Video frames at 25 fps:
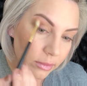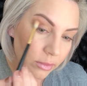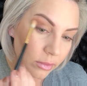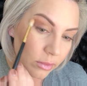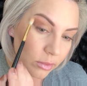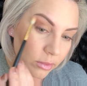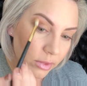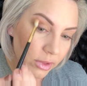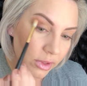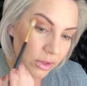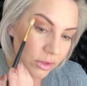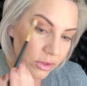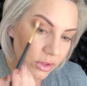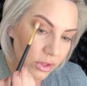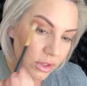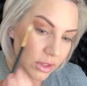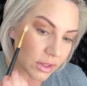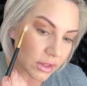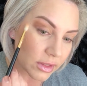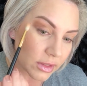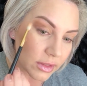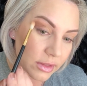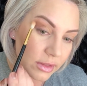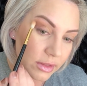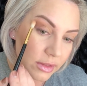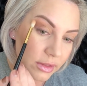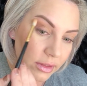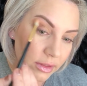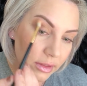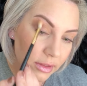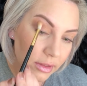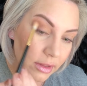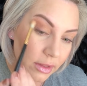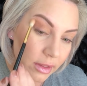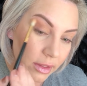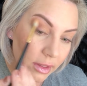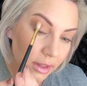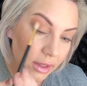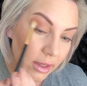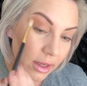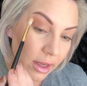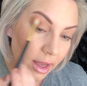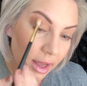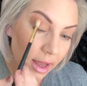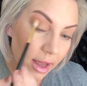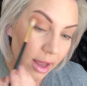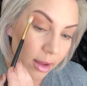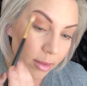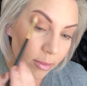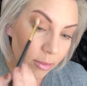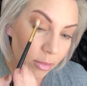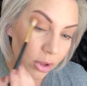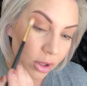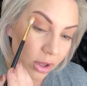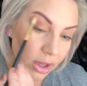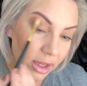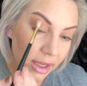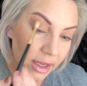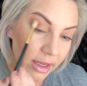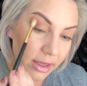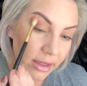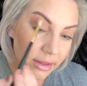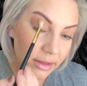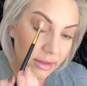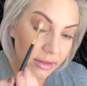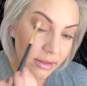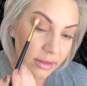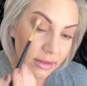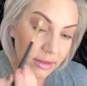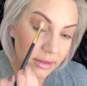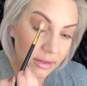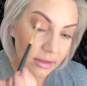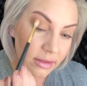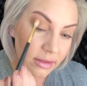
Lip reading: We'll just blend,